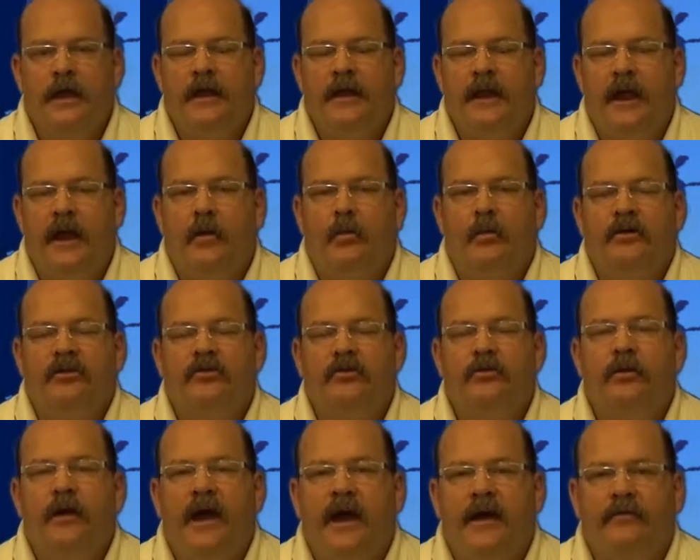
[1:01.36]
Now, we
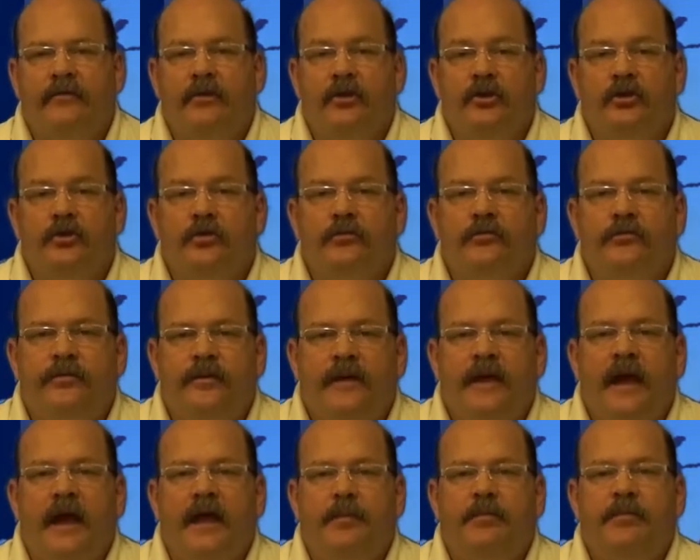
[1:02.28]
do have a new
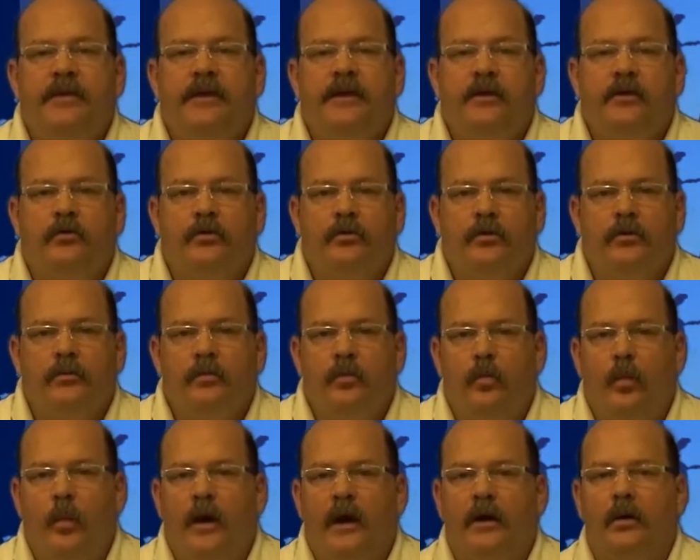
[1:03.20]
V I P group
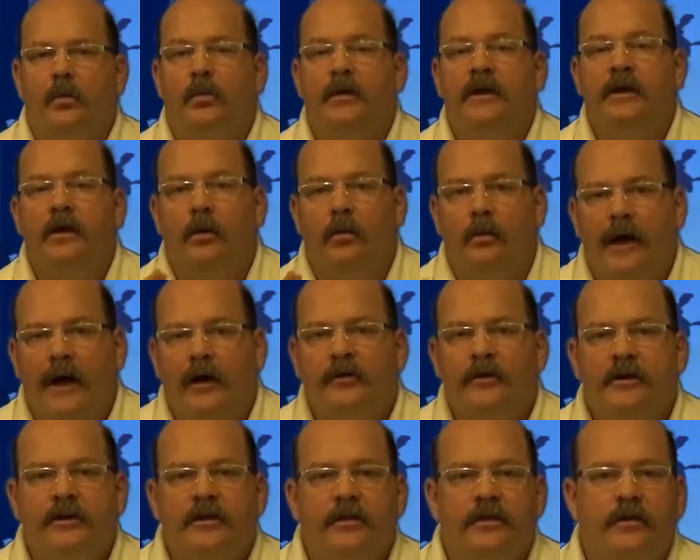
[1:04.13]
where we go
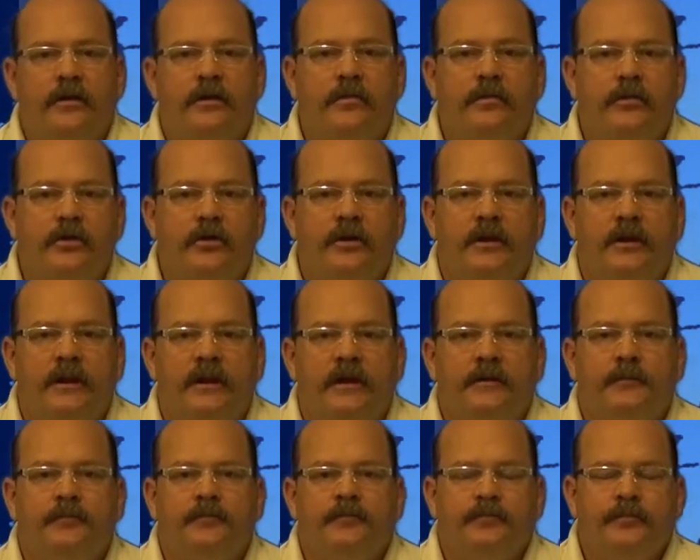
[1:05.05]
out into the
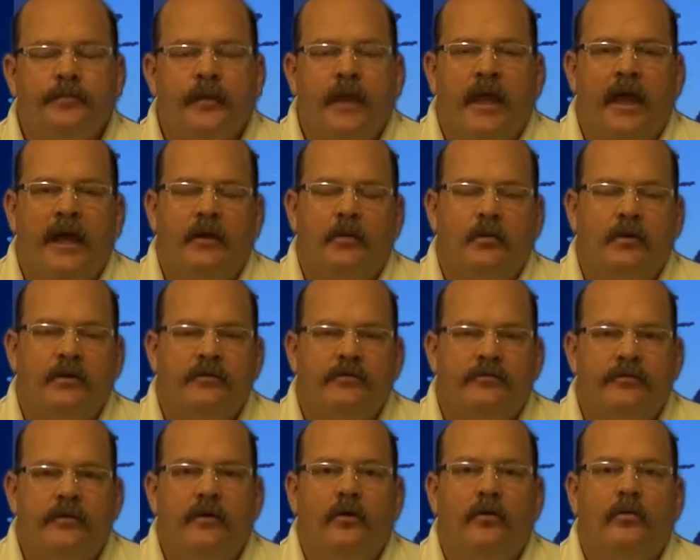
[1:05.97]
community and we
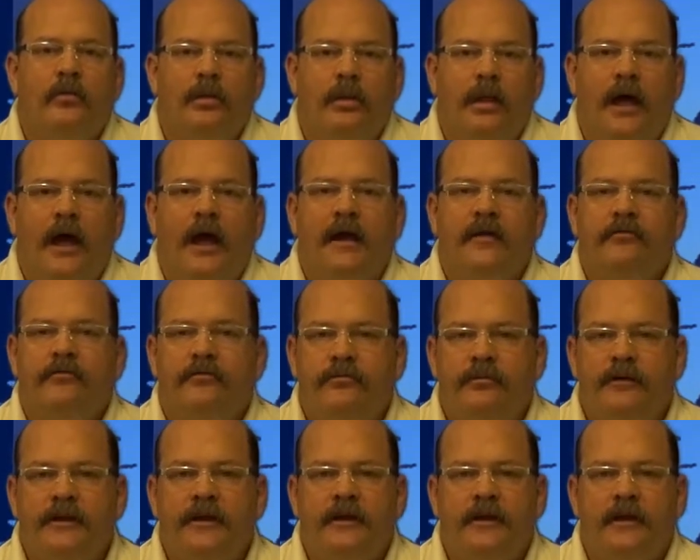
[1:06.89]
film live
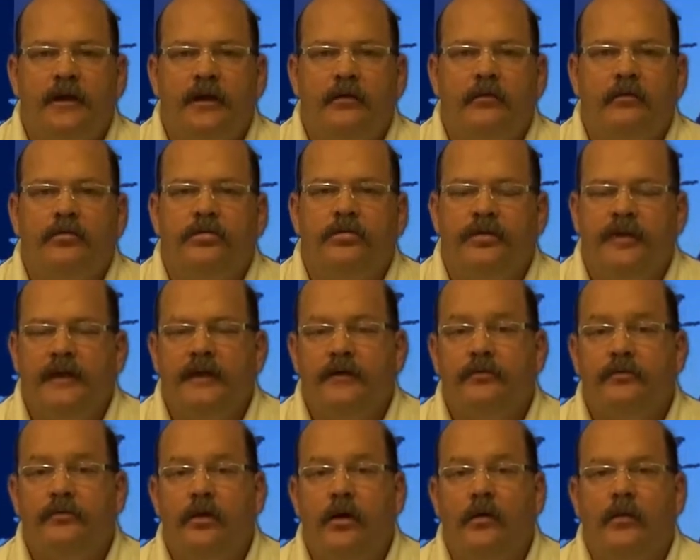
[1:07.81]
video,
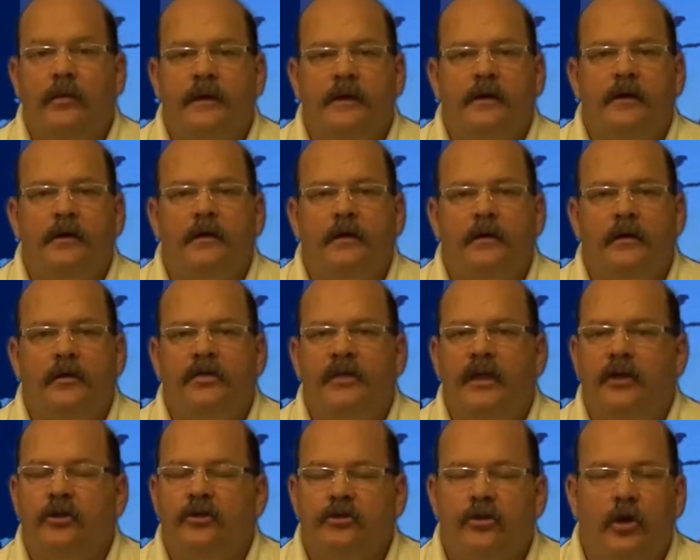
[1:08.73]
things going on
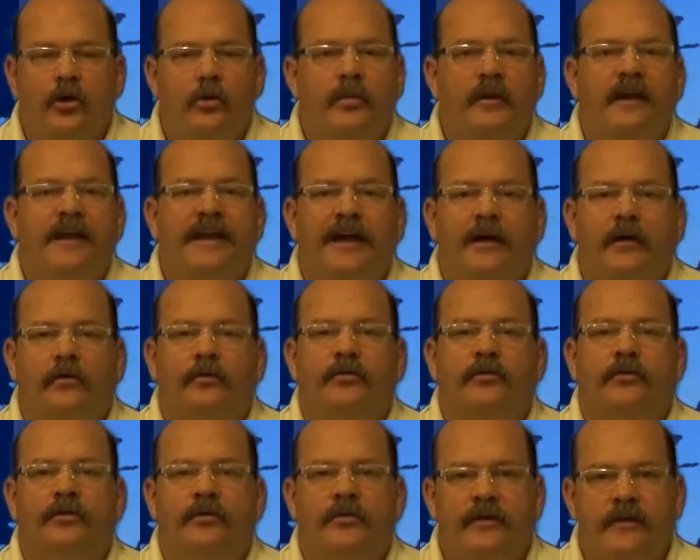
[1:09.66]
that nobody
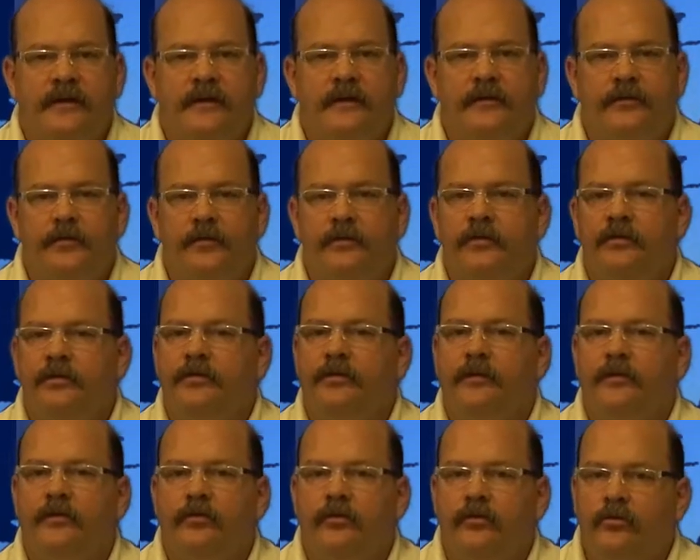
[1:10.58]
else sees. This is
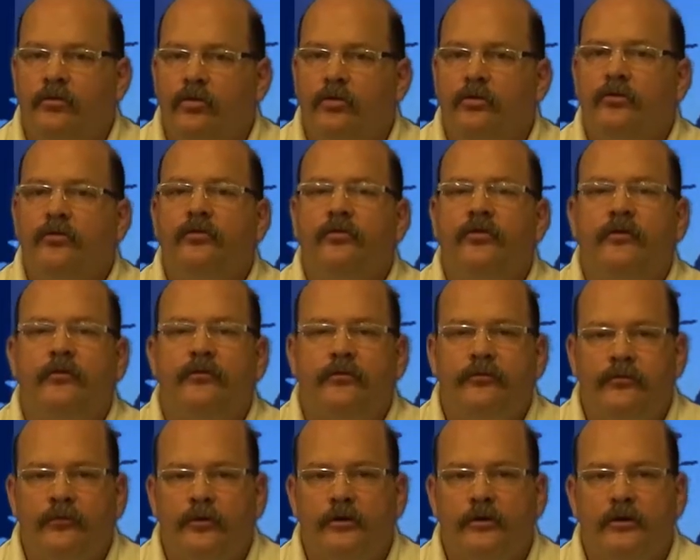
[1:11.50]
exclusive
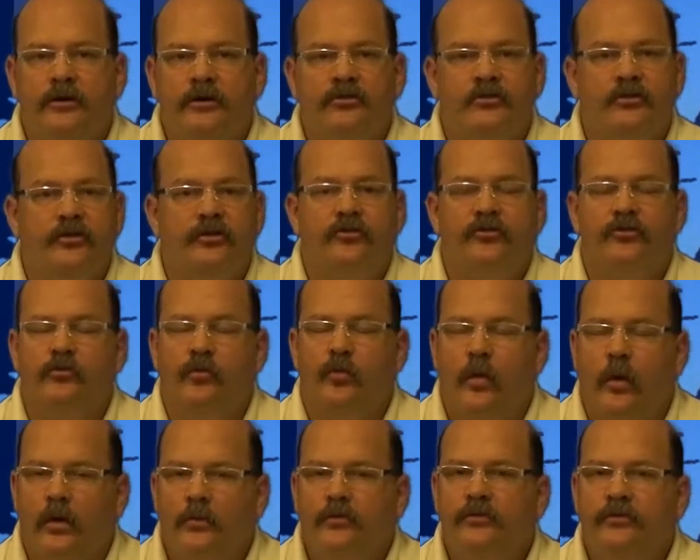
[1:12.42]
footage that you
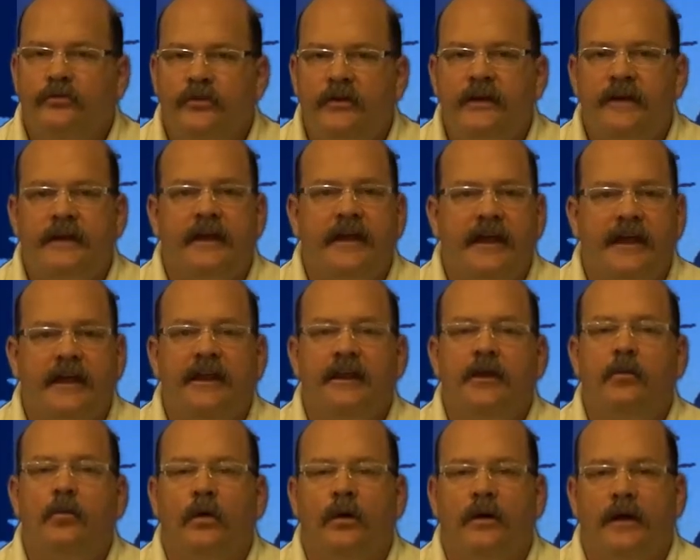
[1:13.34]
won't see
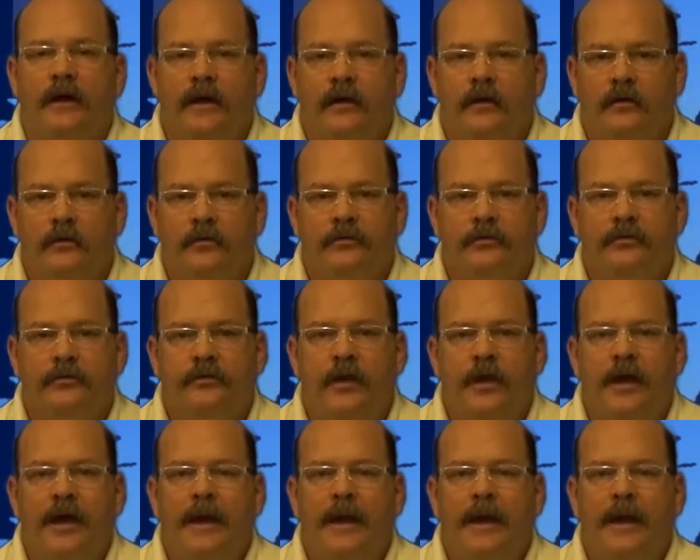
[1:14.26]
anywhere else